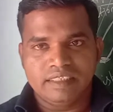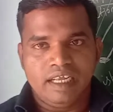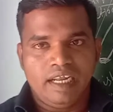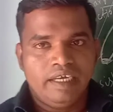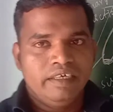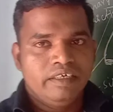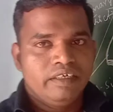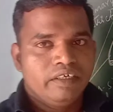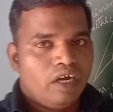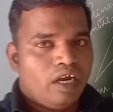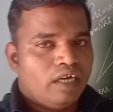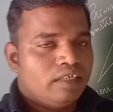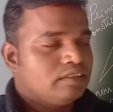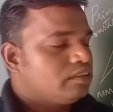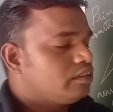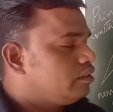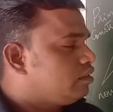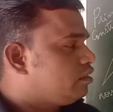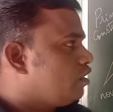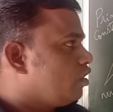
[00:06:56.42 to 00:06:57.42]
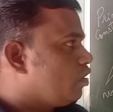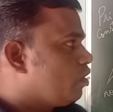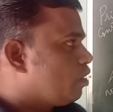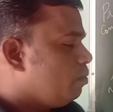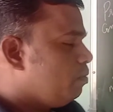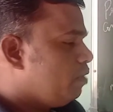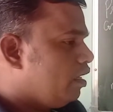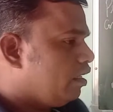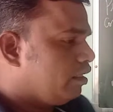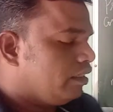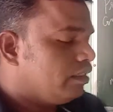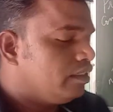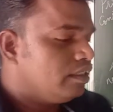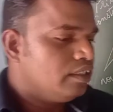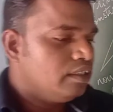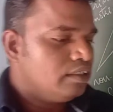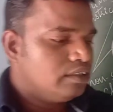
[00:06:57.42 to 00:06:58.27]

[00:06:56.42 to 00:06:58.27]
and non-sister chromatids.